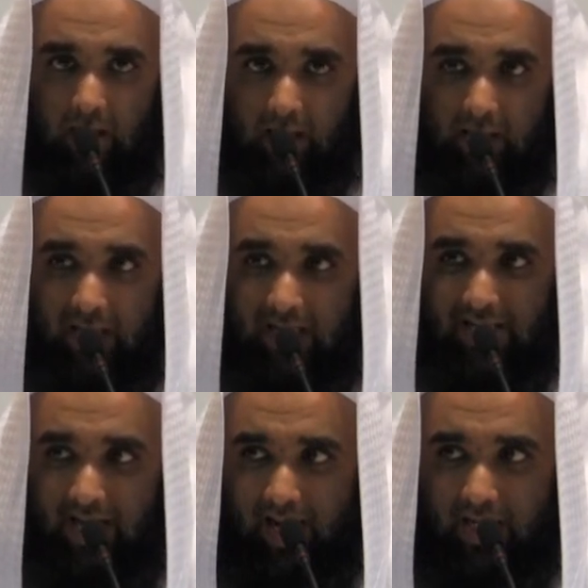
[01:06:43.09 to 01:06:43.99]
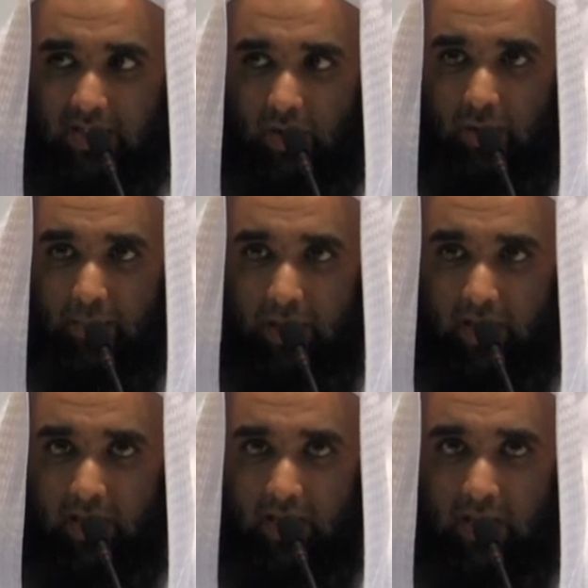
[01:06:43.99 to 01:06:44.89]
That the intellect or the
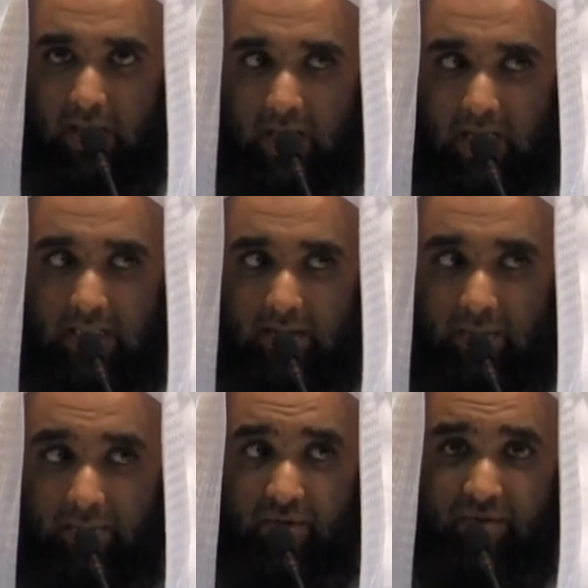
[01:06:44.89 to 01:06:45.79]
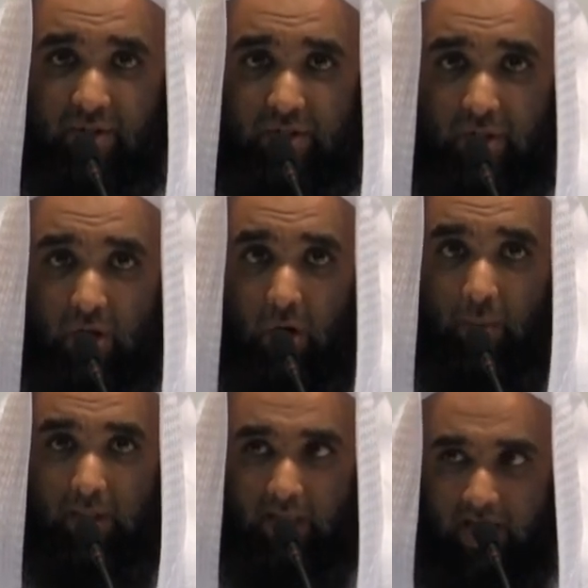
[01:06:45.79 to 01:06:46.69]
brain is given preference
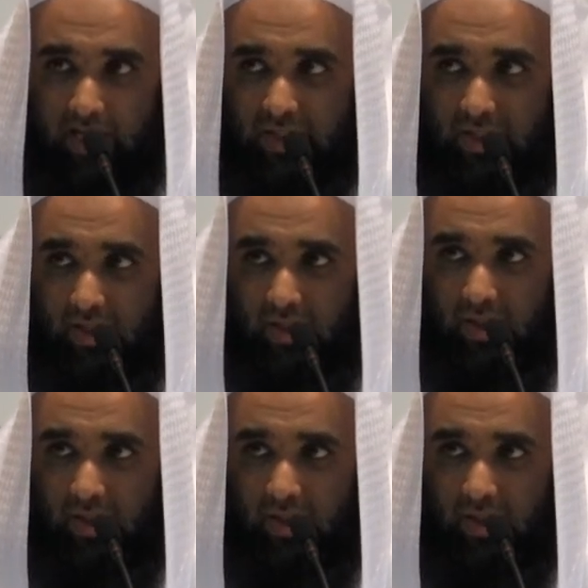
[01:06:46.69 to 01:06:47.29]
over the text.